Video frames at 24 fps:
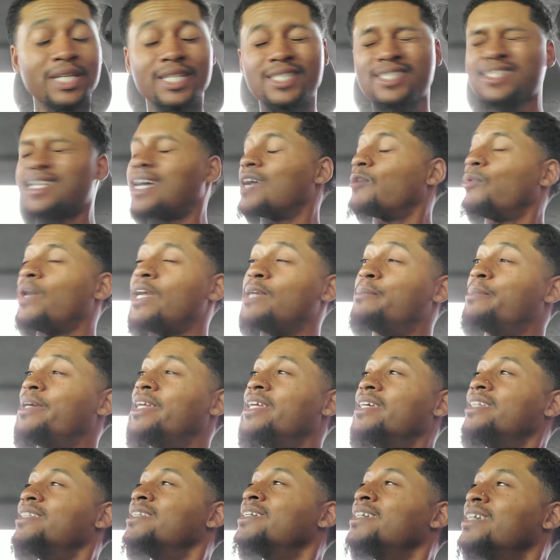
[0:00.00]
it's like, wait a
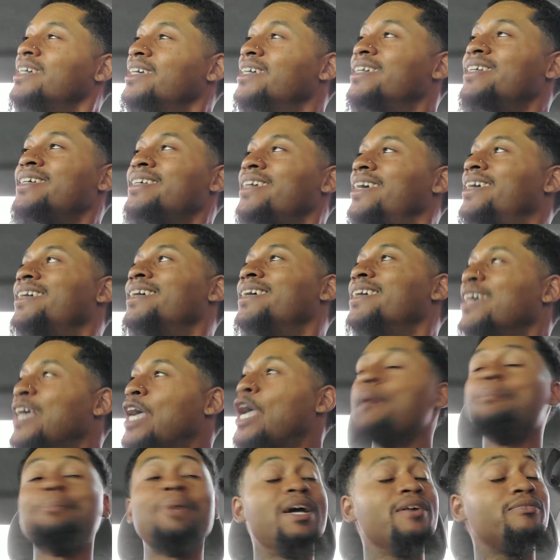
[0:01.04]
minute.
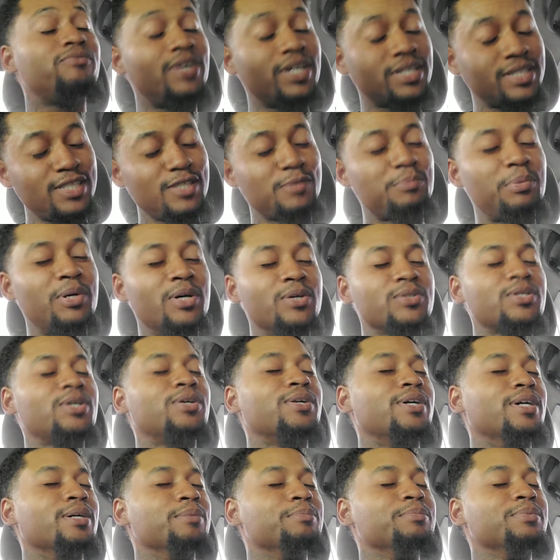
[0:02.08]
Man, fuck these polls. Hold
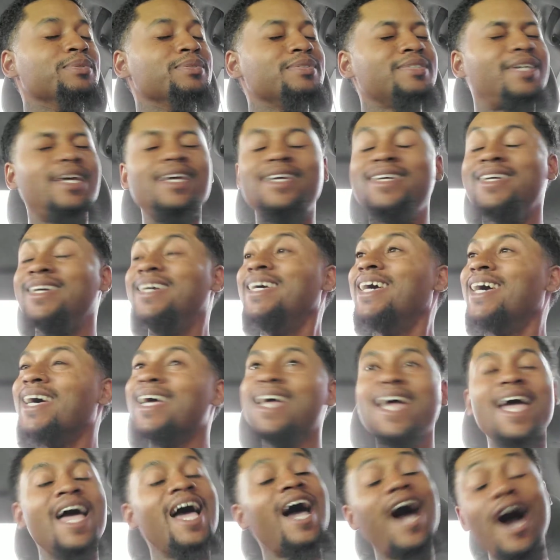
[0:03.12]
up. I
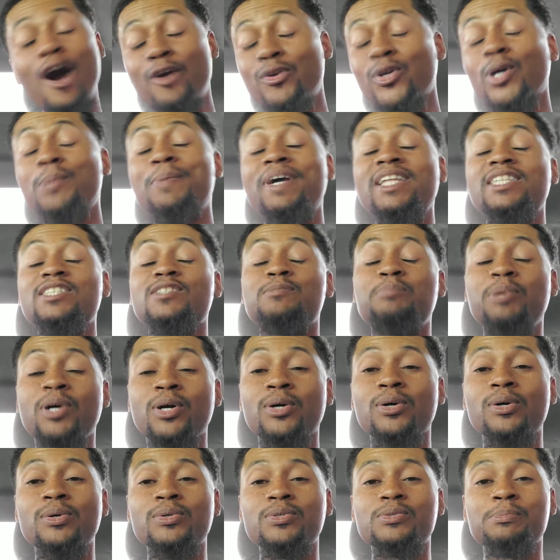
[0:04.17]
don't know about these
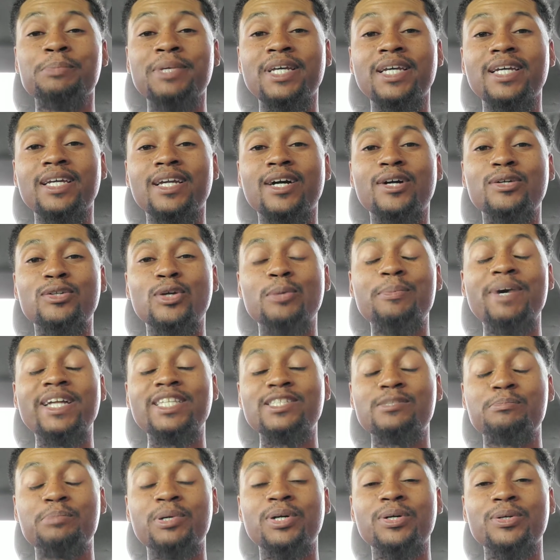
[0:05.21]
polls, man. I don't know about
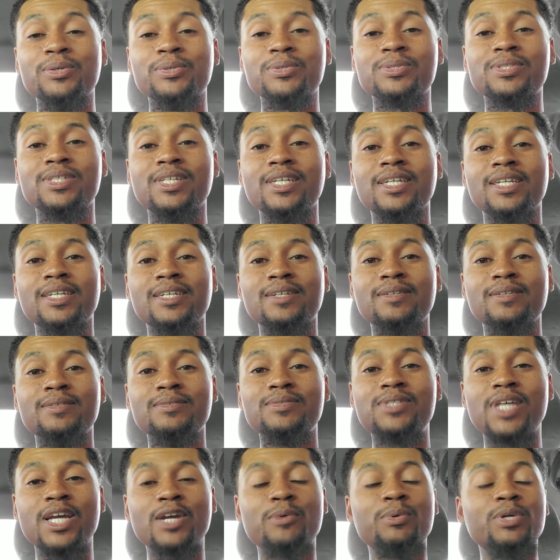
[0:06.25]
these polls.
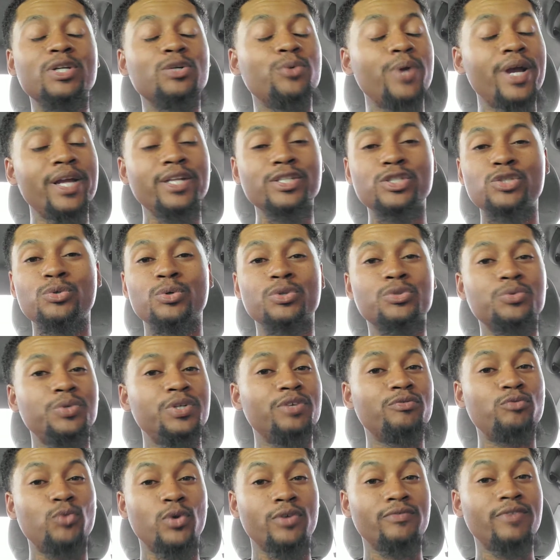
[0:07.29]
Take it with a grain of two or three or
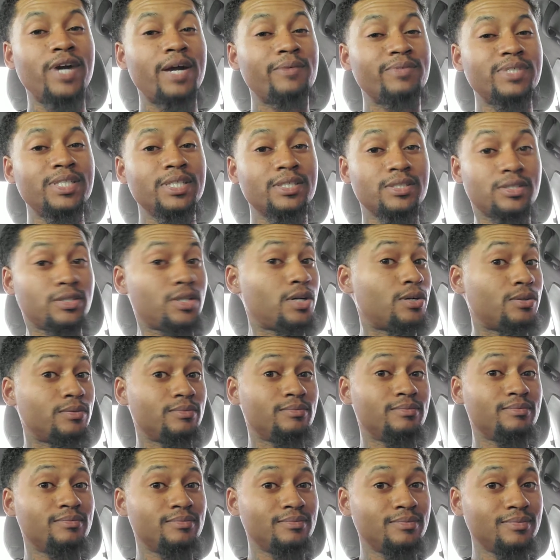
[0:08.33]
four or five or six is all.
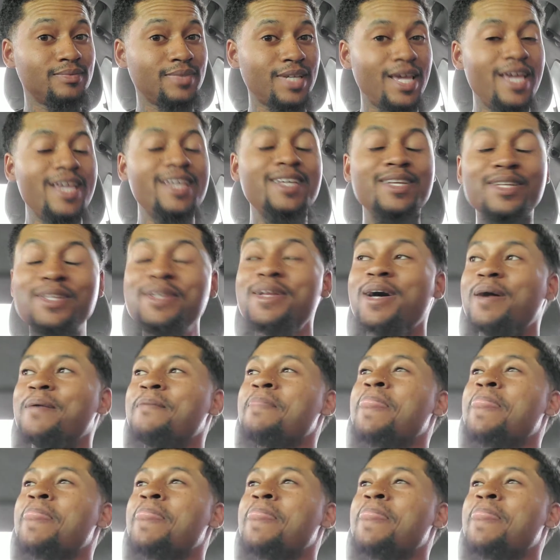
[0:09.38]
You know?